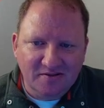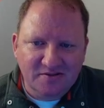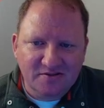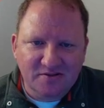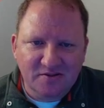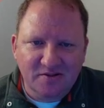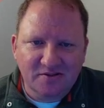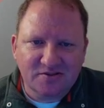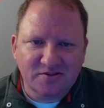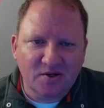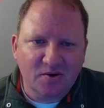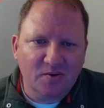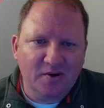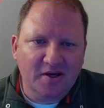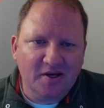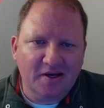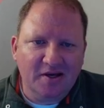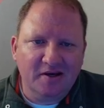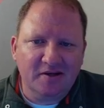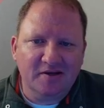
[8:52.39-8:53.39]
So let's go
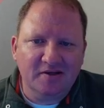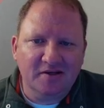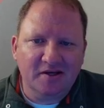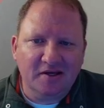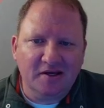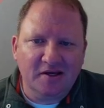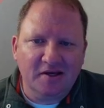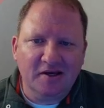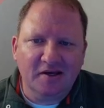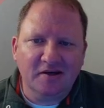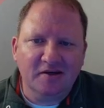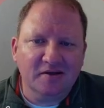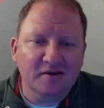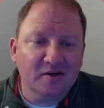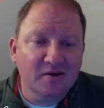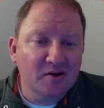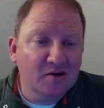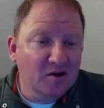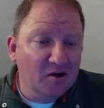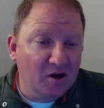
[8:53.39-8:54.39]
ahead and
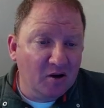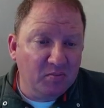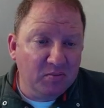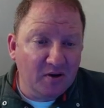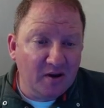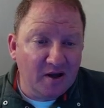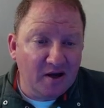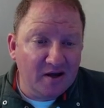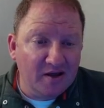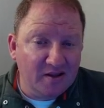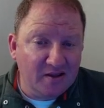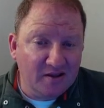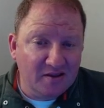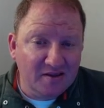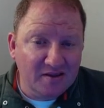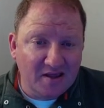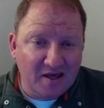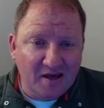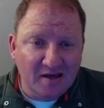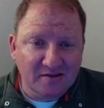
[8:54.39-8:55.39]
apply
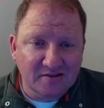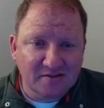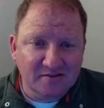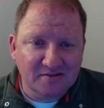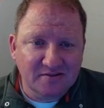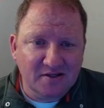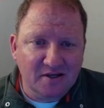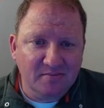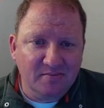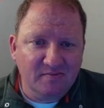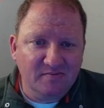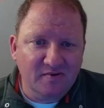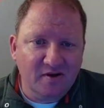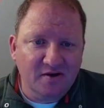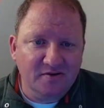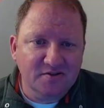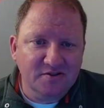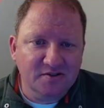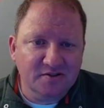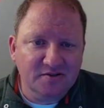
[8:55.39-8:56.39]
that type of
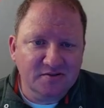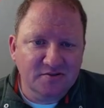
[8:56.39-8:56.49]
logic.